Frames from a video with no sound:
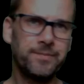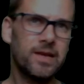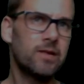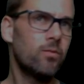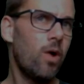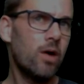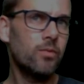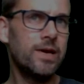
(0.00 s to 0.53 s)

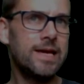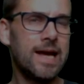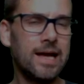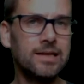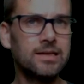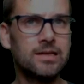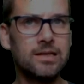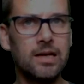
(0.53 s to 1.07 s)
while we
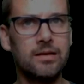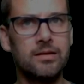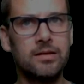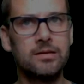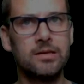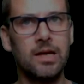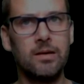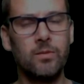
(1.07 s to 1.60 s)
can state
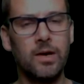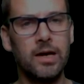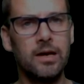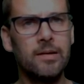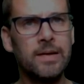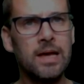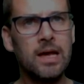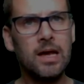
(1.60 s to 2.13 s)
things that way,
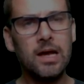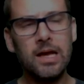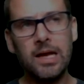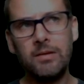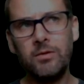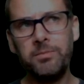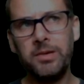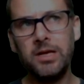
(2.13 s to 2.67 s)
it
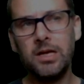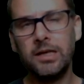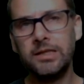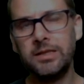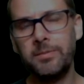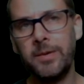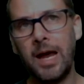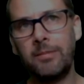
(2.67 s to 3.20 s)
would be nice
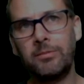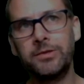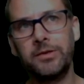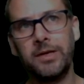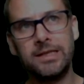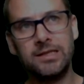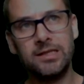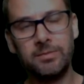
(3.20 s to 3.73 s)
to be able to
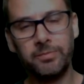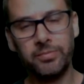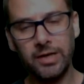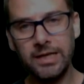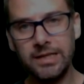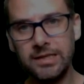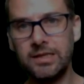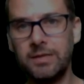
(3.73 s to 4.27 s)

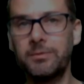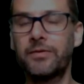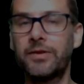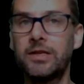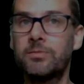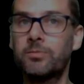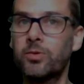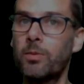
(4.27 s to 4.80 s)
express some of these
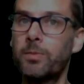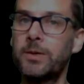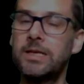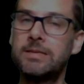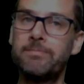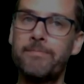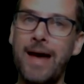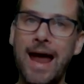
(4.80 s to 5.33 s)
properties
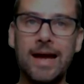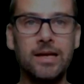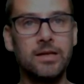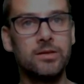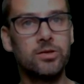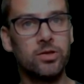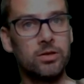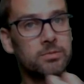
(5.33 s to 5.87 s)
back in
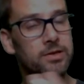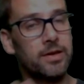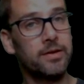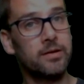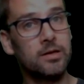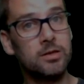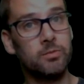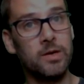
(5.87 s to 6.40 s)
terms of the
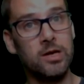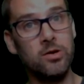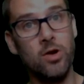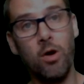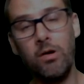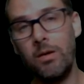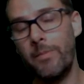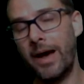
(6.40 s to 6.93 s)
things we know
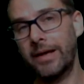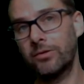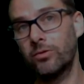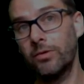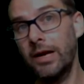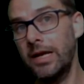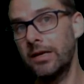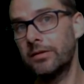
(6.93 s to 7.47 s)
about
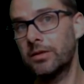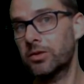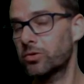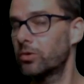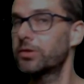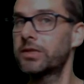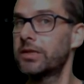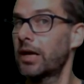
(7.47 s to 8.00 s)
already in this
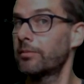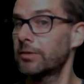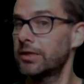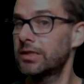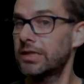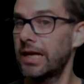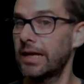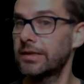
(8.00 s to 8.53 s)
course, namely
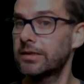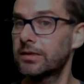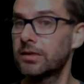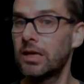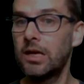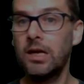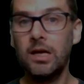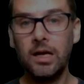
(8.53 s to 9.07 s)
sets.
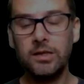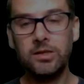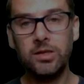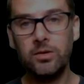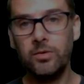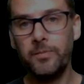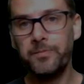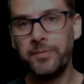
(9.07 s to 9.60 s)
And so
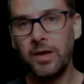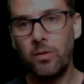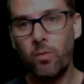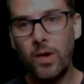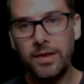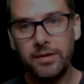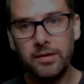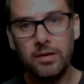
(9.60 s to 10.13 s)

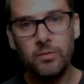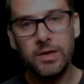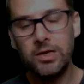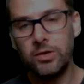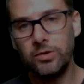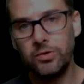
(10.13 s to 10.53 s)
one thing we can